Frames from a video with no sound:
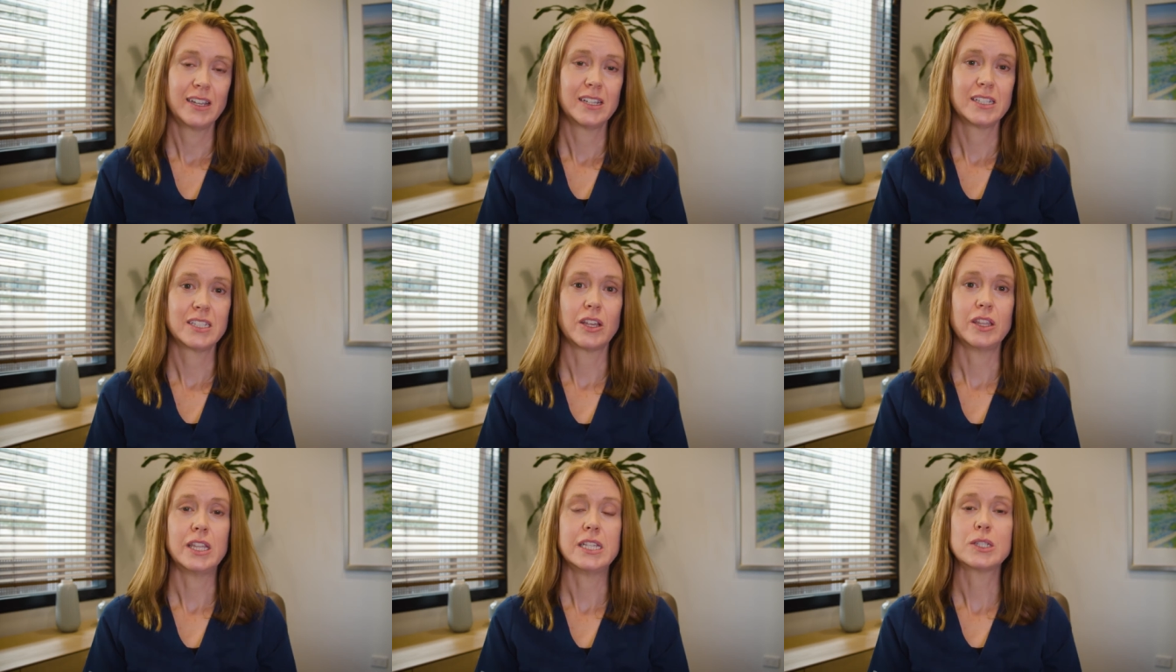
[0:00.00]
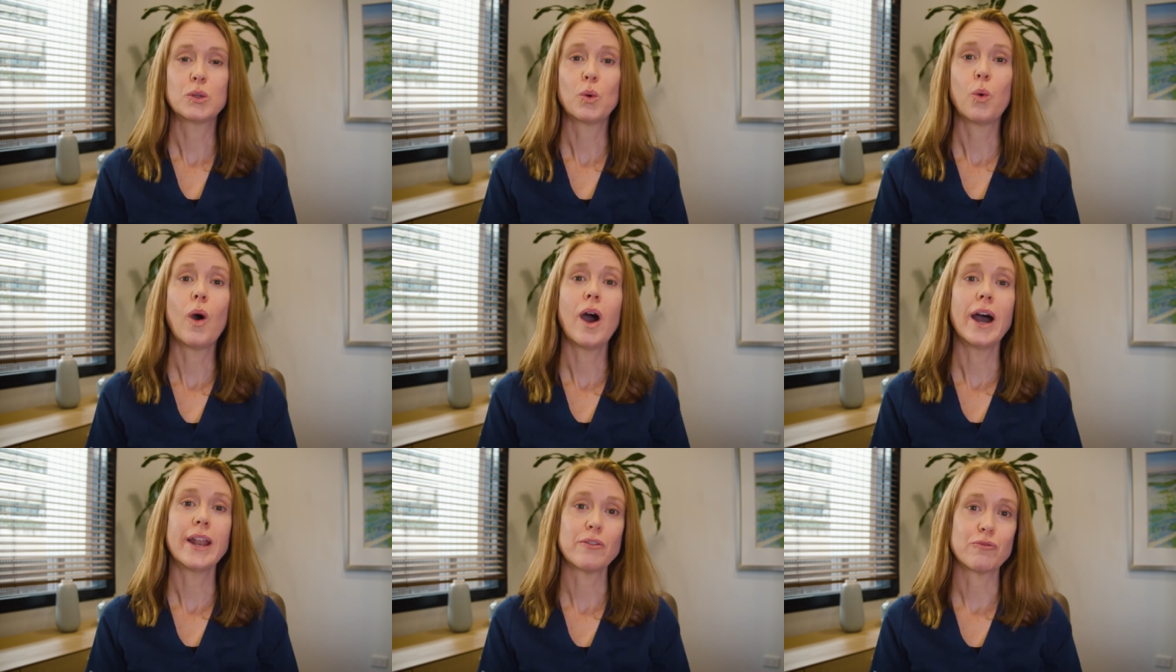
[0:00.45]
So there's
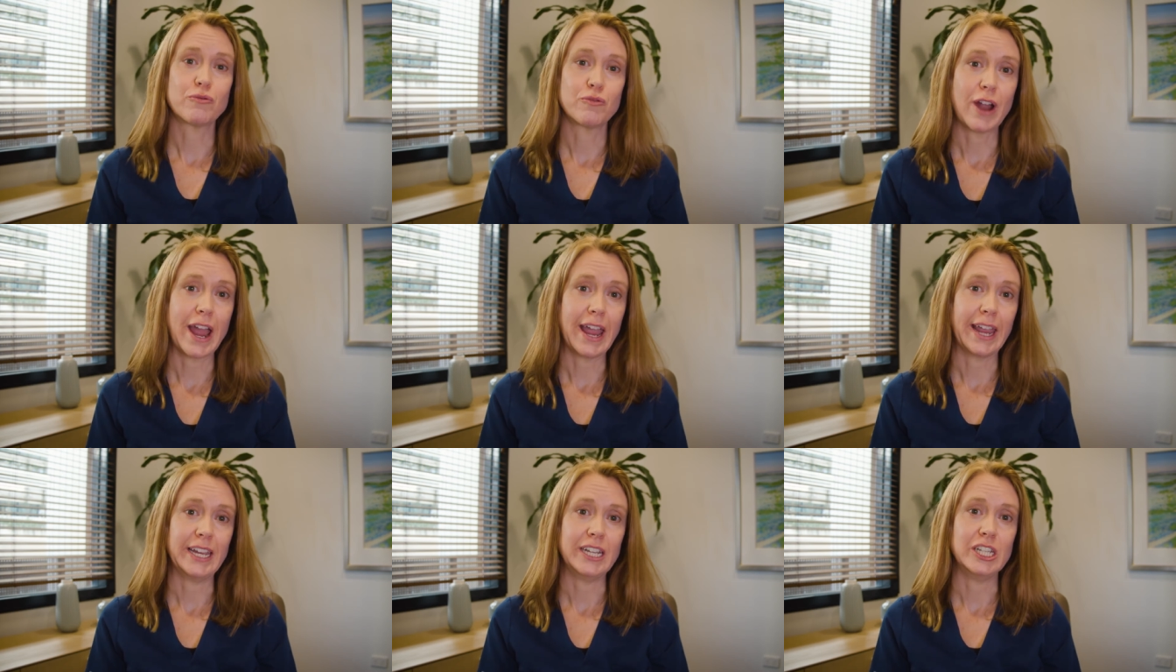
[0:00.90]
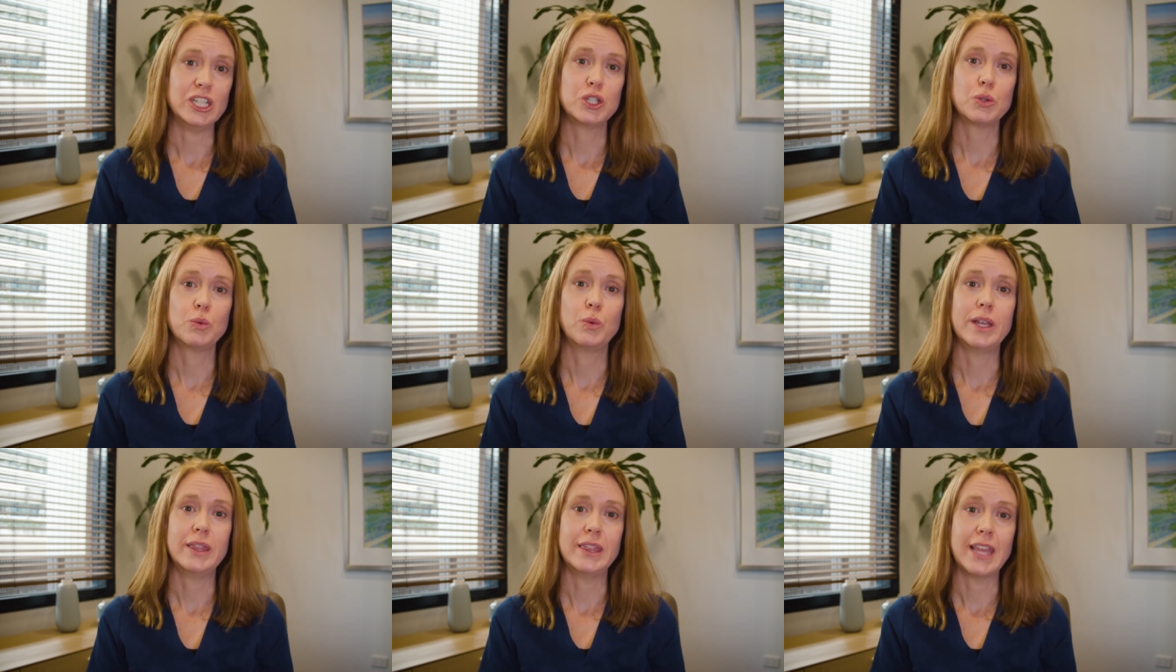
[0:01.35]
quite a range
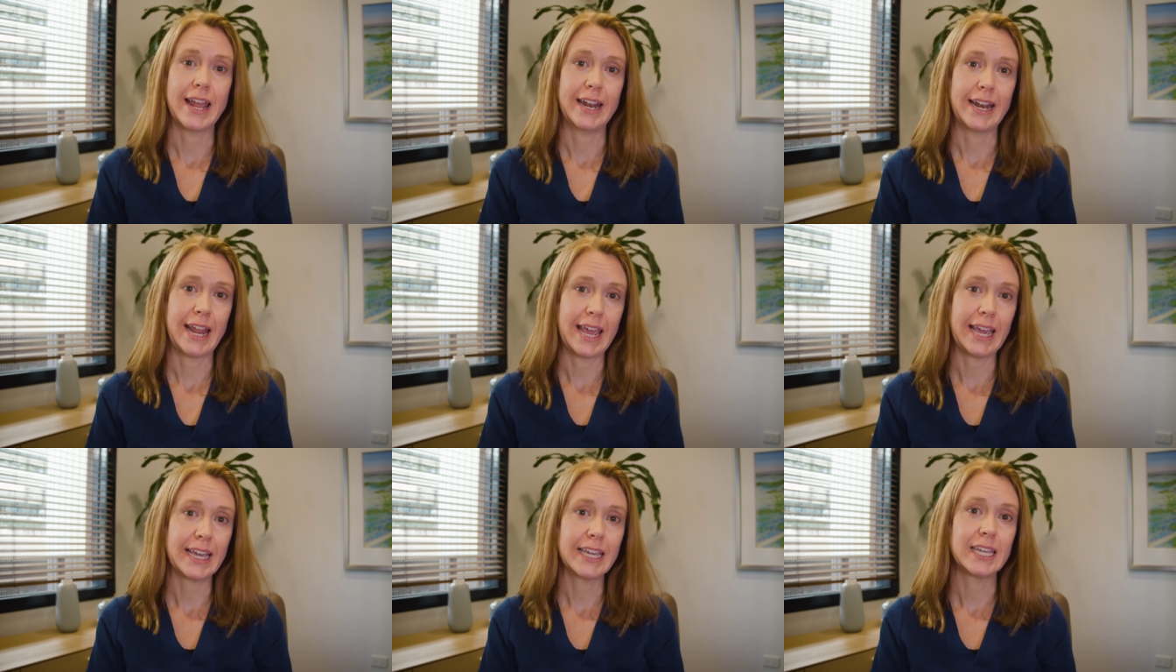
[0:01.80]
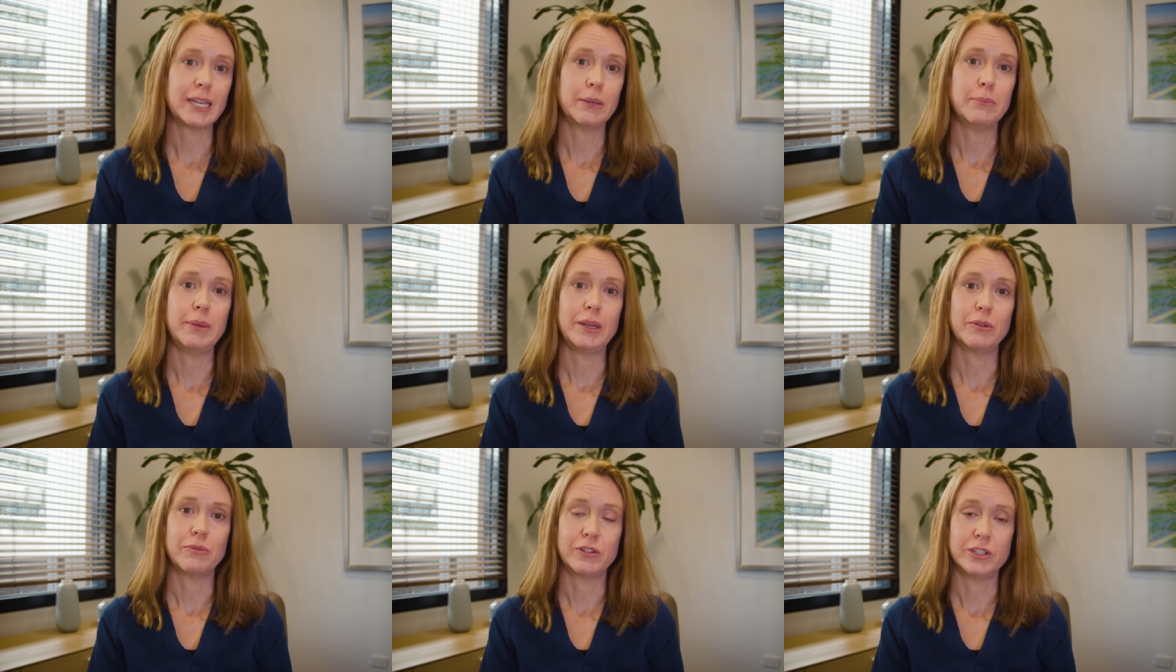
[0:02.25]
when that egg can
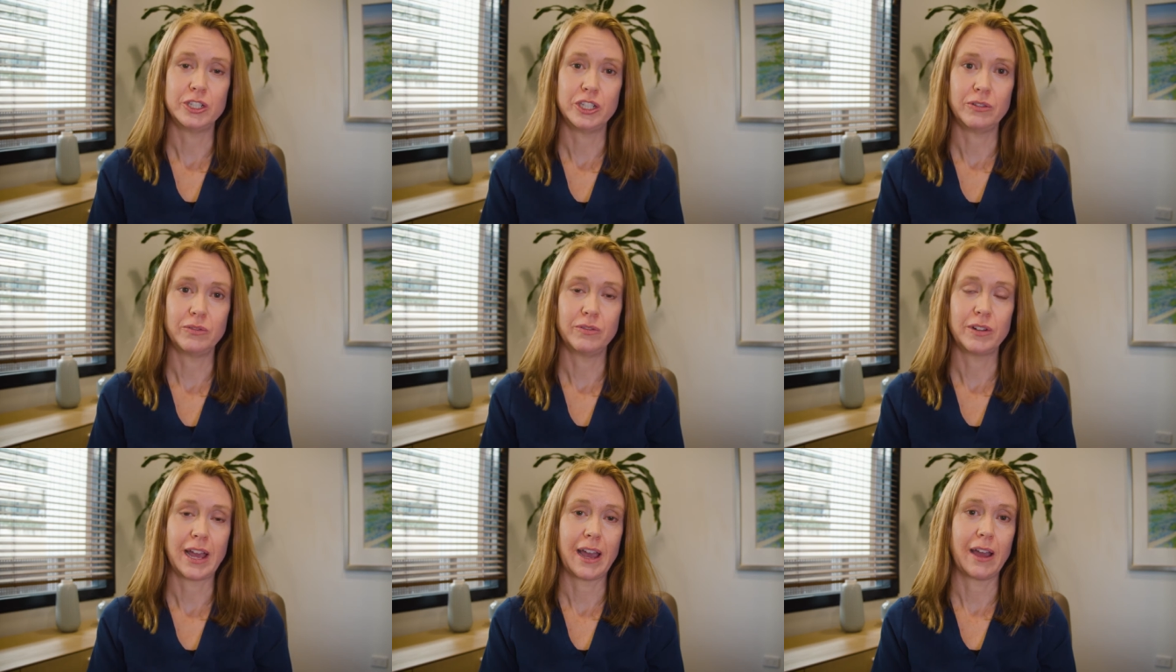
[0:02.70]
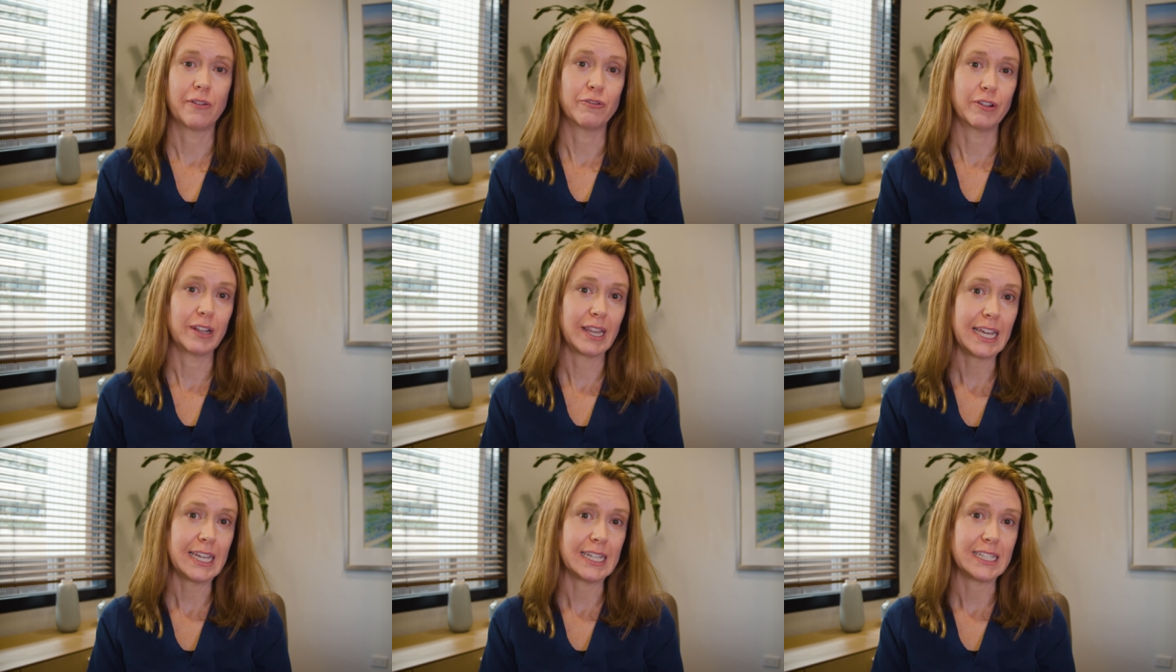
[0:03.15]
be re uh,
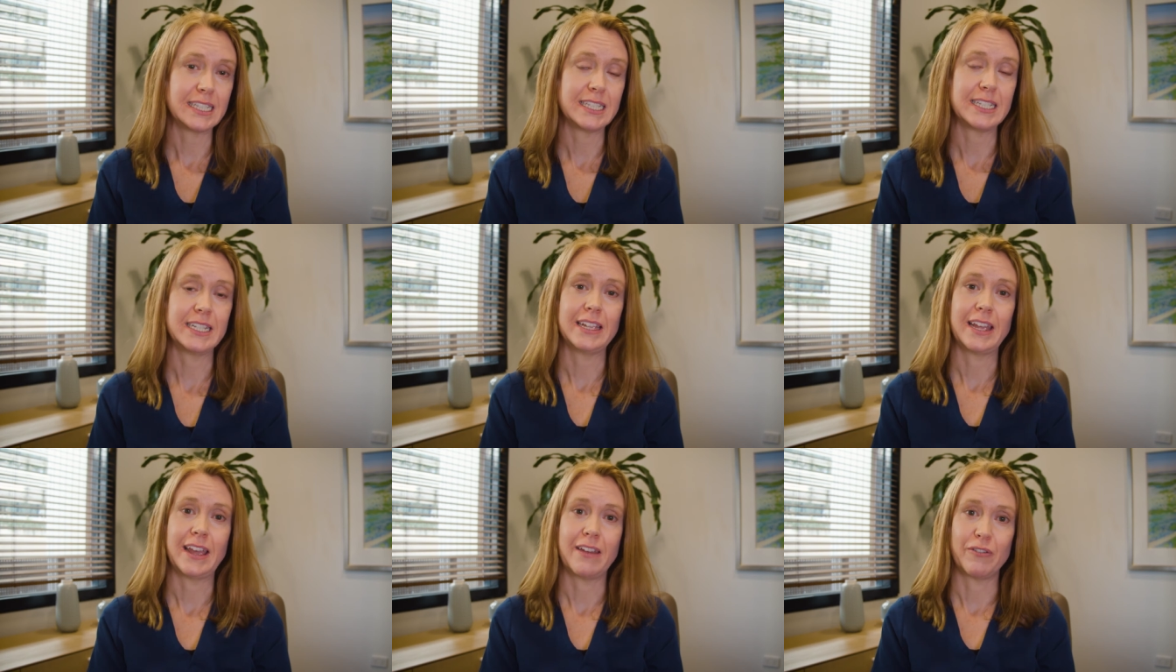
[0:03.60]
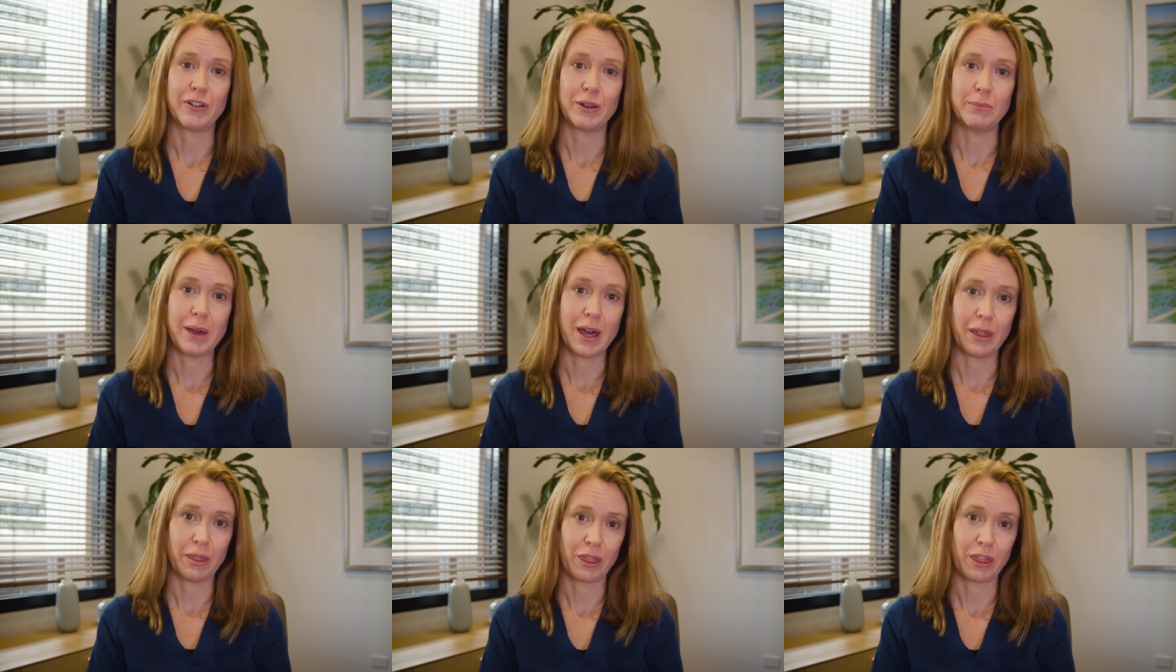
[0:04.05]
released every
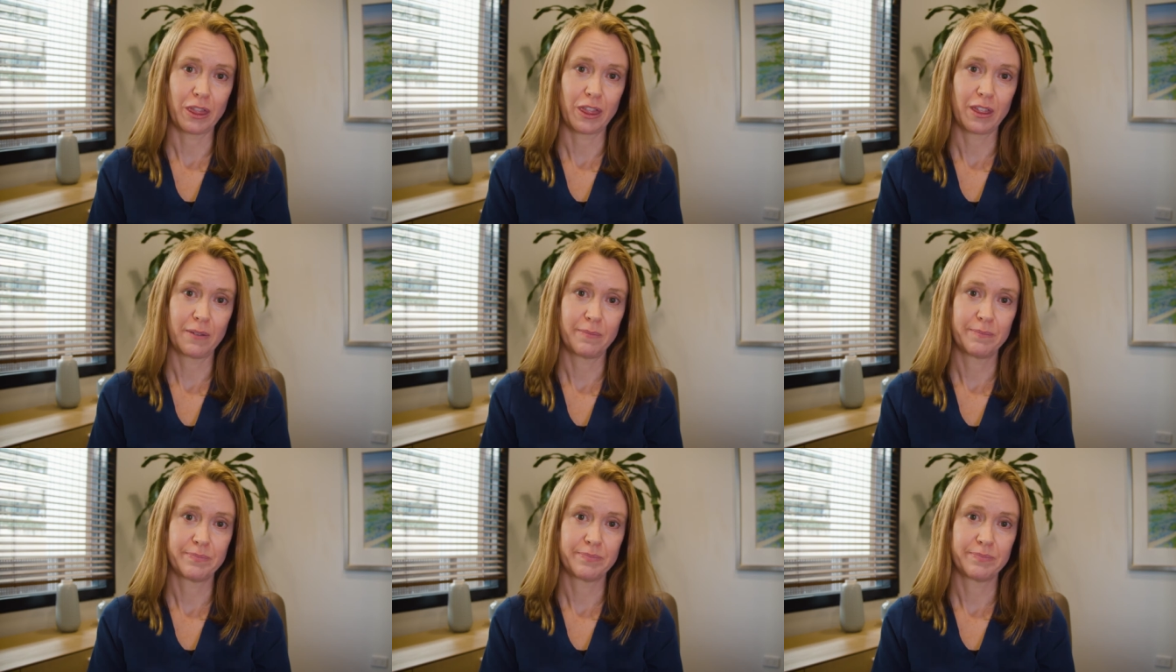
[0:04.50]
month.